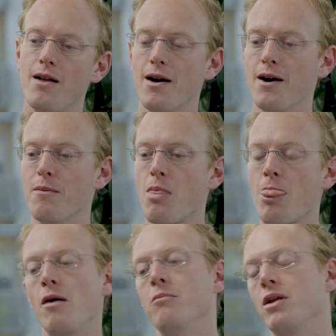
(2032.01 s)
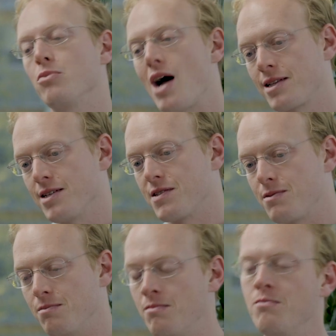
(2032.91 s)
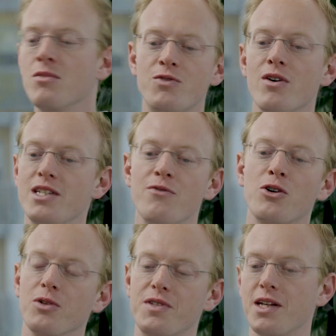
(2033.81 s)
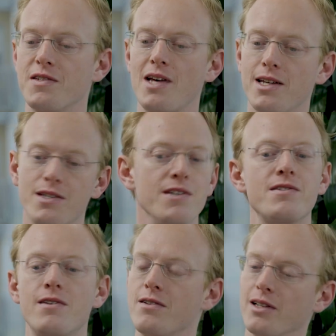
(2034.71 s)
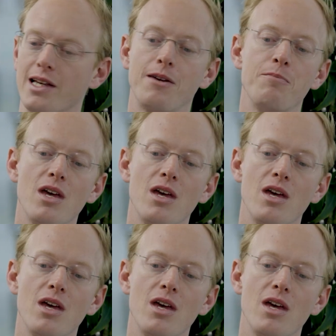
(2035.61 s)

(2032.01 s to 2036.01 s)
But in practice, it was very difficult to get a scientist to